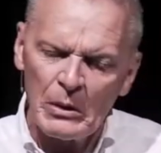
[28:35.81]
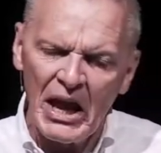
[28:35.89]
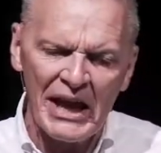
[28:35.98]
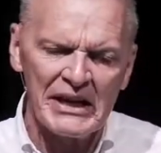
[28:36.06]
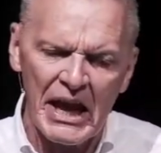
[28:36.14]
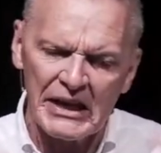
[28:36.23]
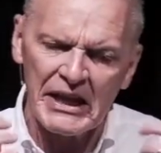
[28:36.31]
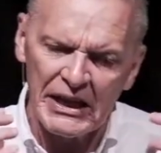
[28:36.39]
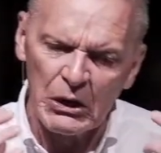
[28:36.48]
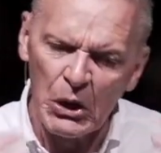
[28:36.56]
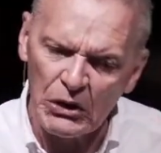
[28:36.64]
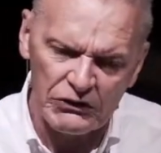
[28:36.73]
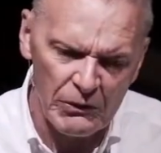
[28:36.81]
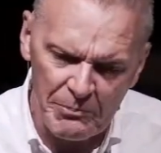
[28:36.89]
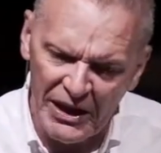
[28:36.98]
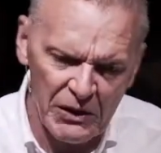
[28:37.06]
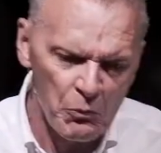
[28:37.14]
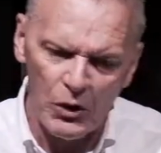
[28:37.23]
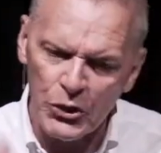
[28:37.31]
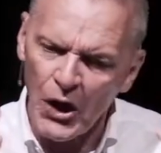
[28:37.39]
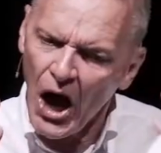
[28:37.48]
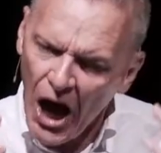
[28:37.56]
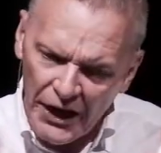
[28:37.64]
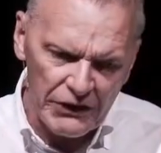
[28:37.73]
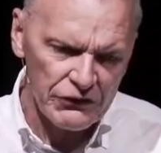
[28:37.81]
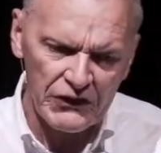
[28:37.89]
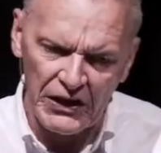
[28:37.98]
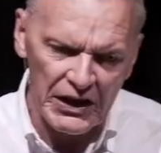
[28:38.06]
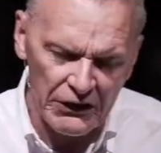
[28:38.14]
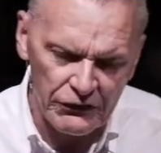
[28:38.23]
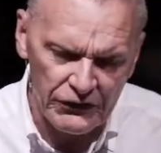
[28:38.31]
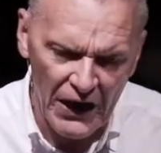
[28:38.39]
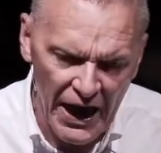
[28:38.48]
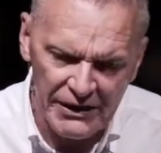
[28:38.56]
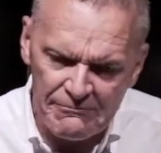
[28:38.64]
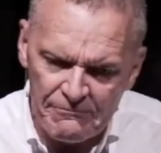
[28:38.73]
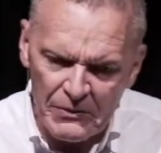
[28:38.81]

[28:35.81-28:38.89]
And, and he looked at me and with honesty, he said,